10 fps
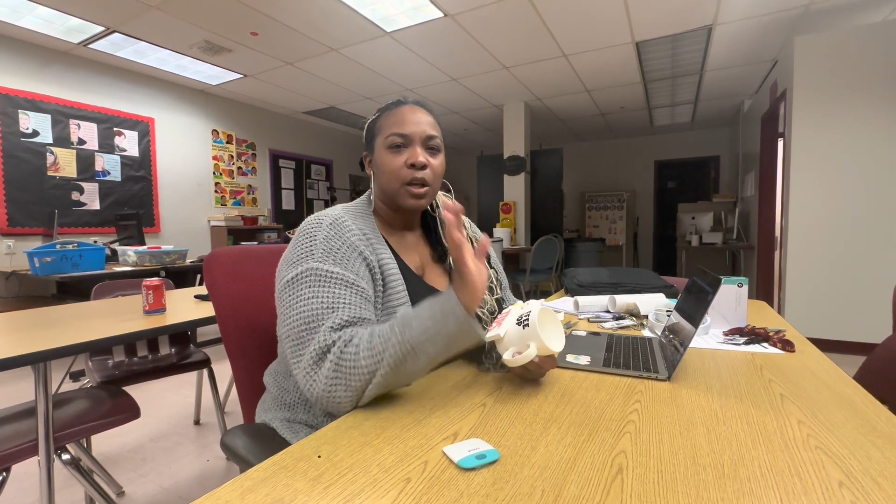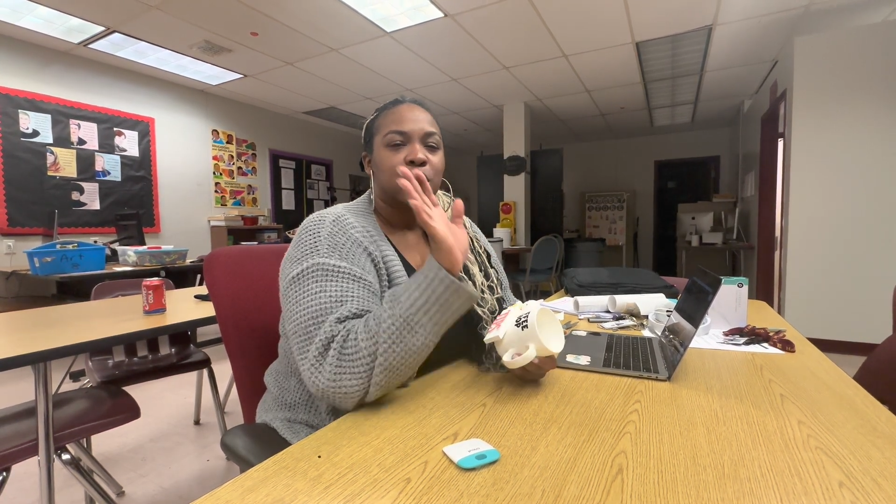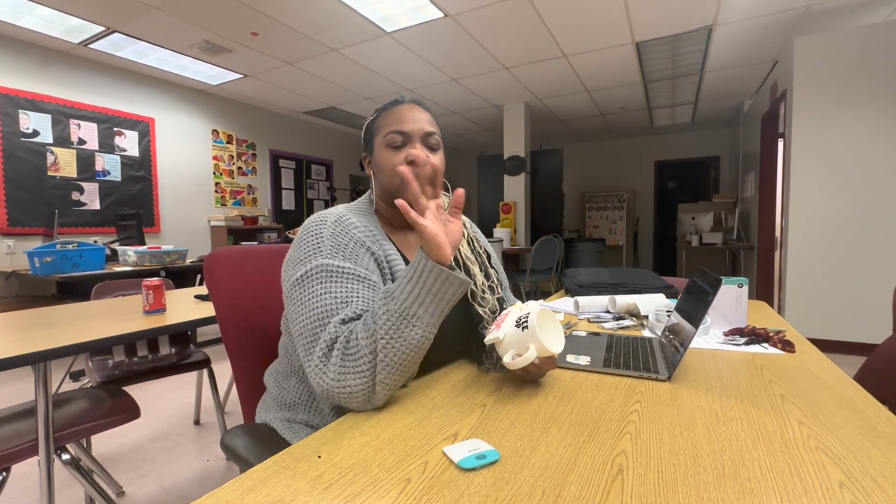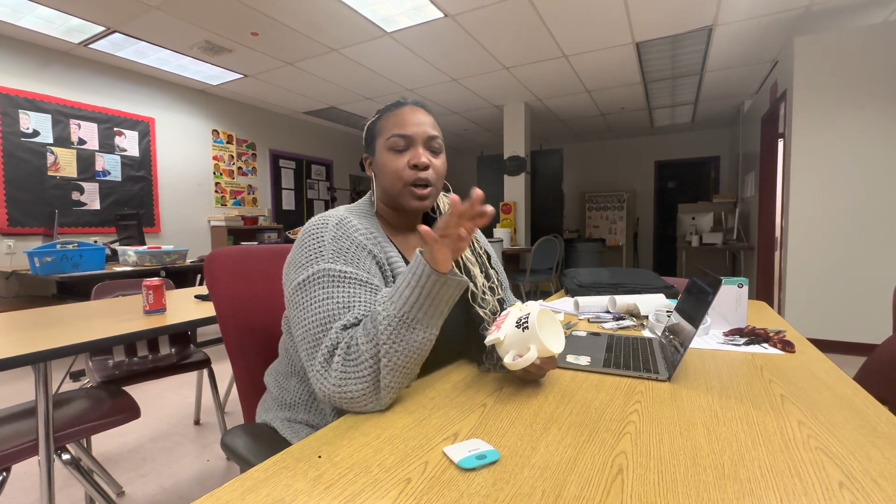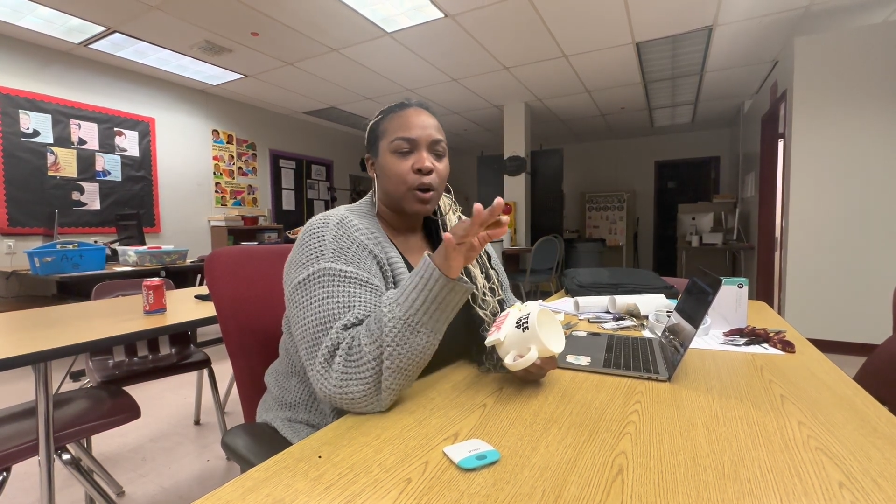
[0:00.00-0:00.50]

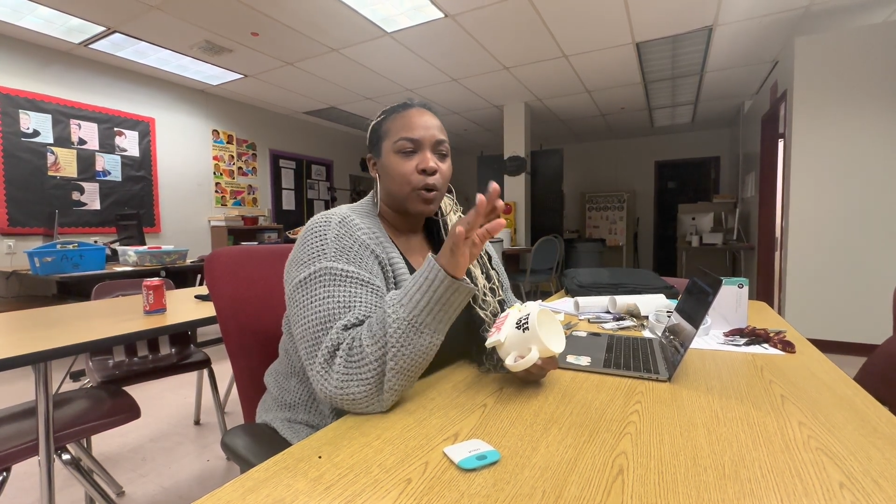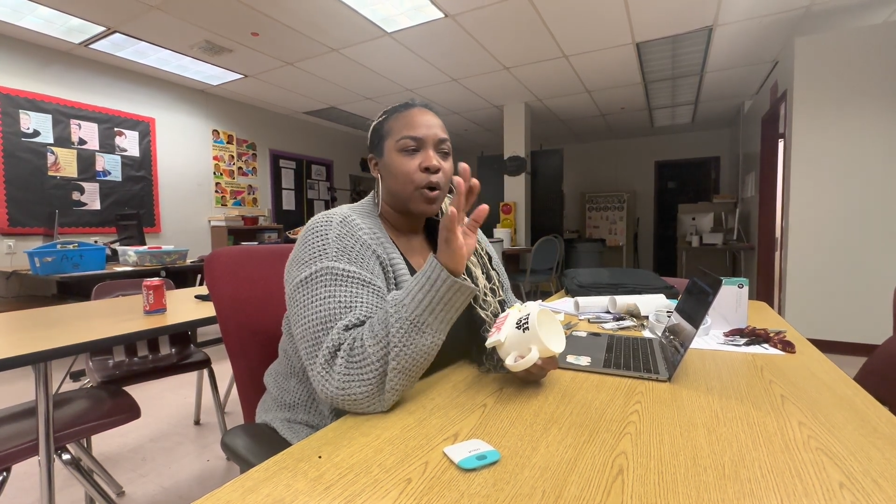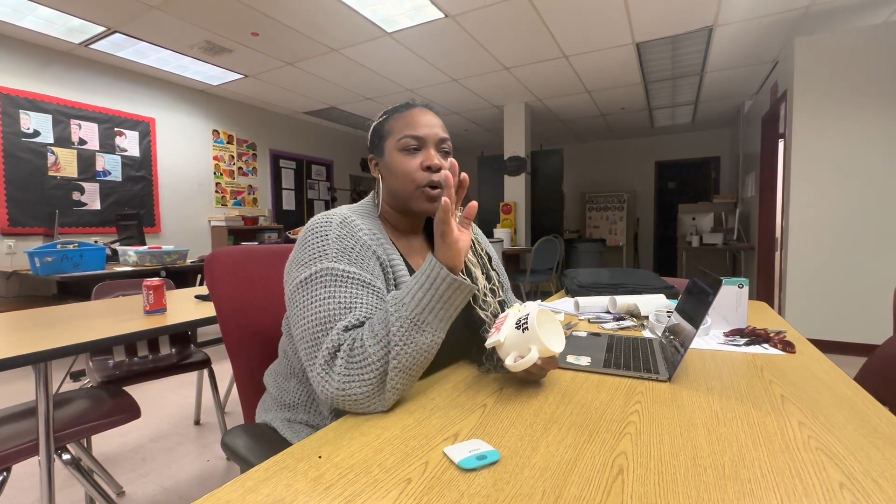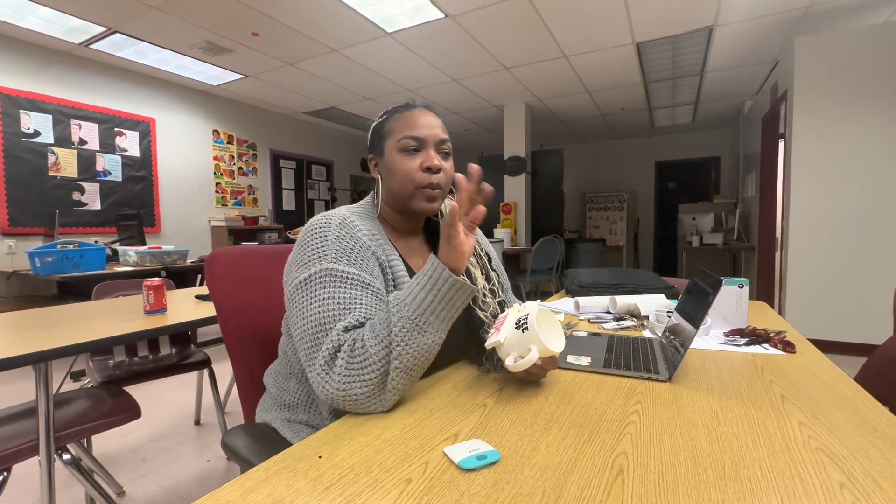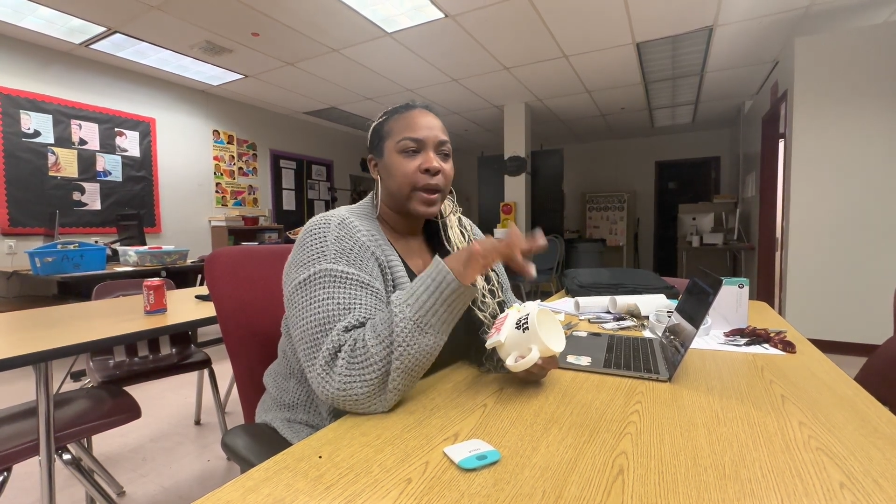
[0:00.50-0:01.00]
So
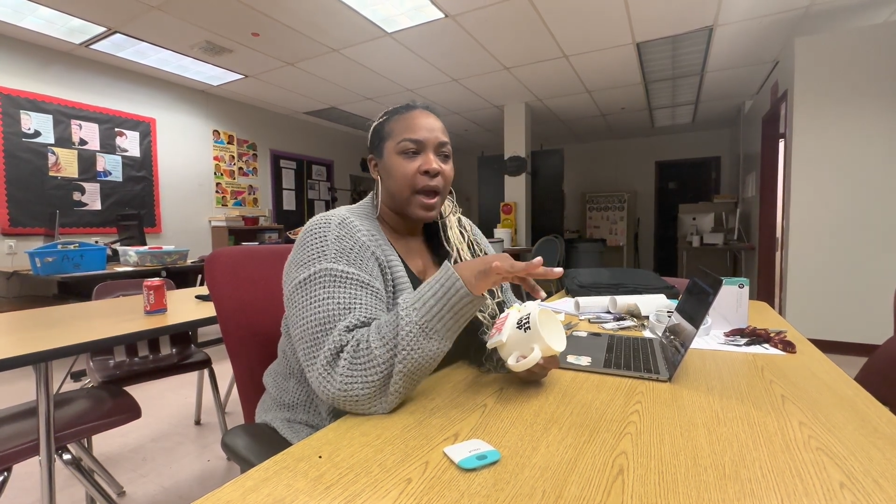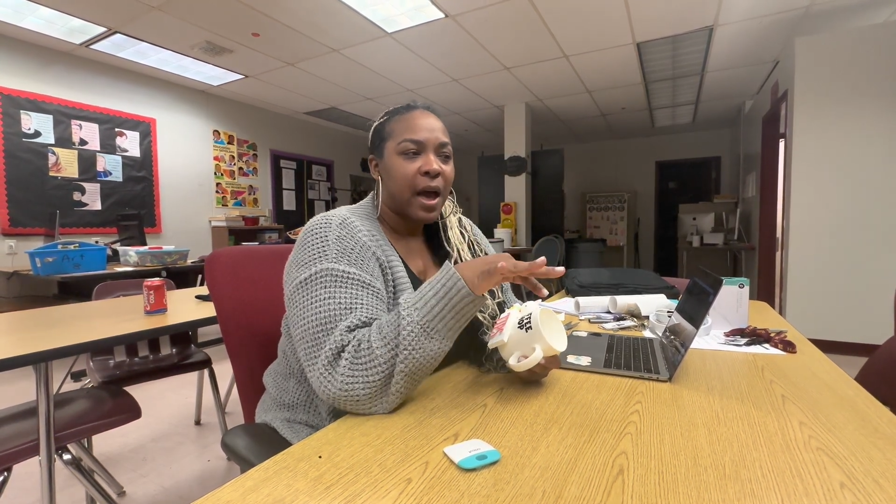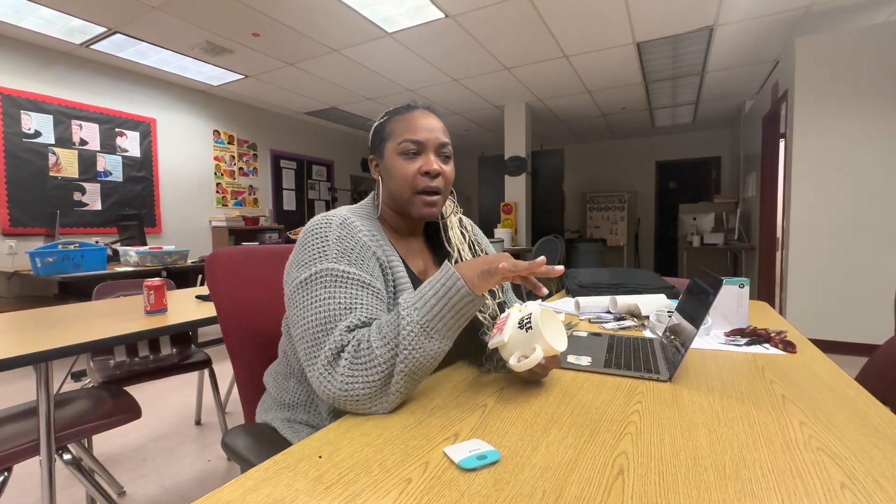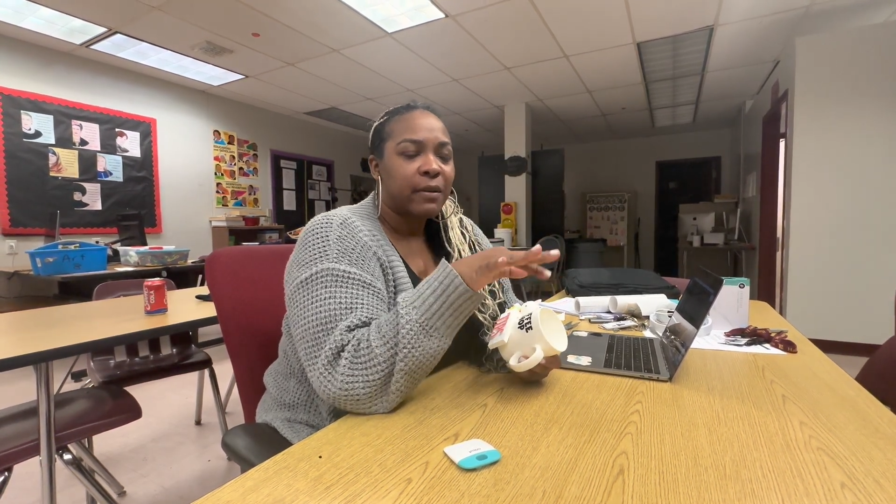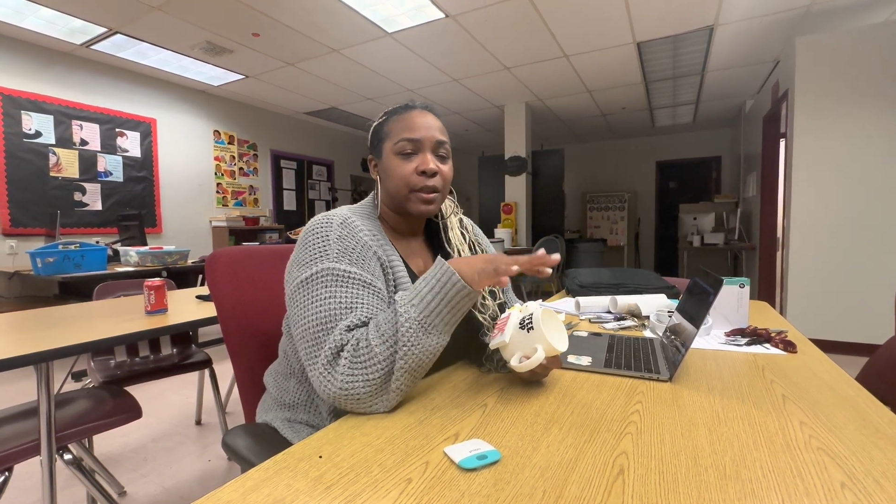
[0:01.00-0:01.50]
we
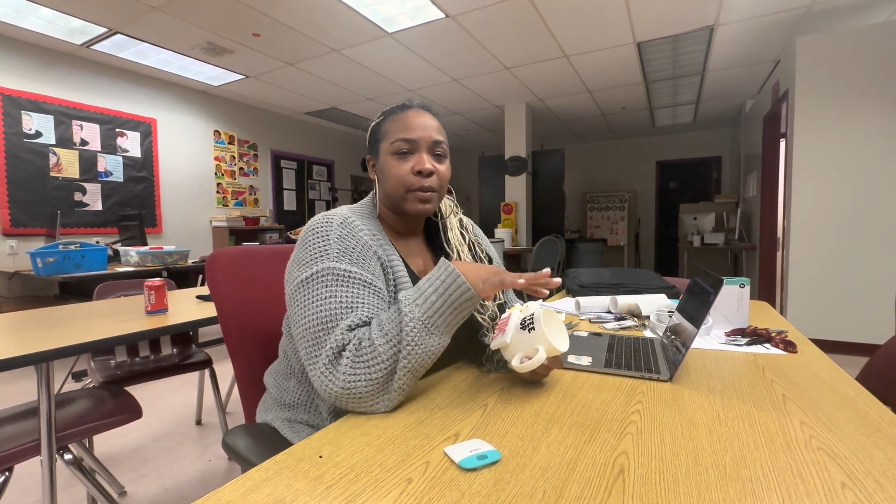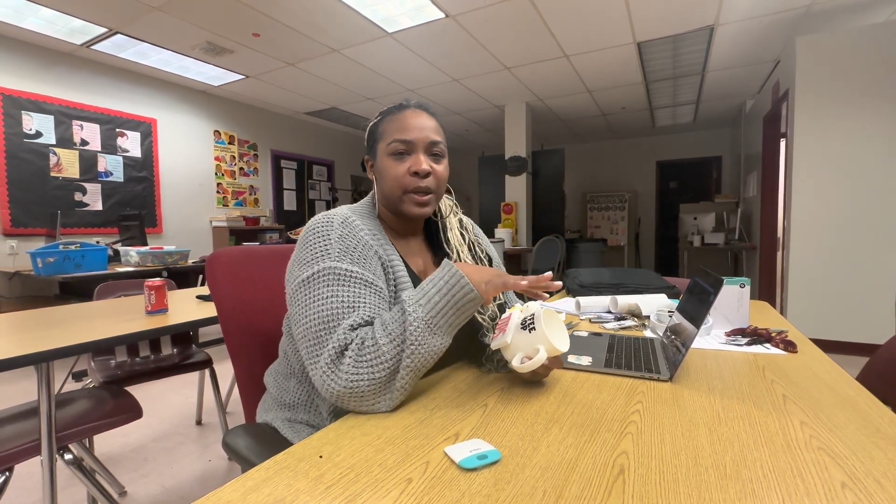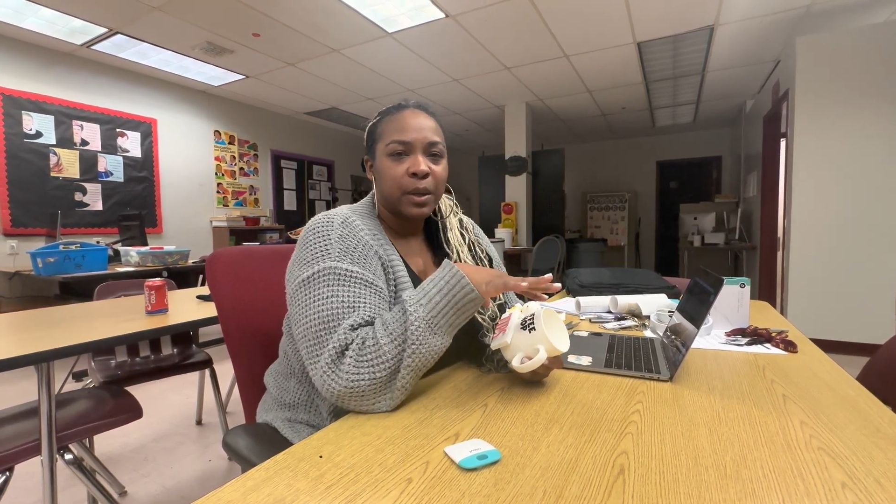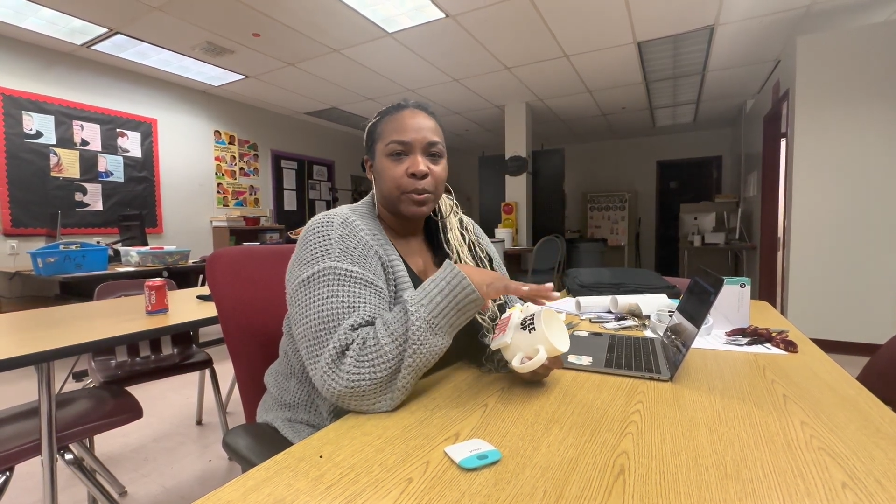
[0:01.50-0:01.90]
have a 3D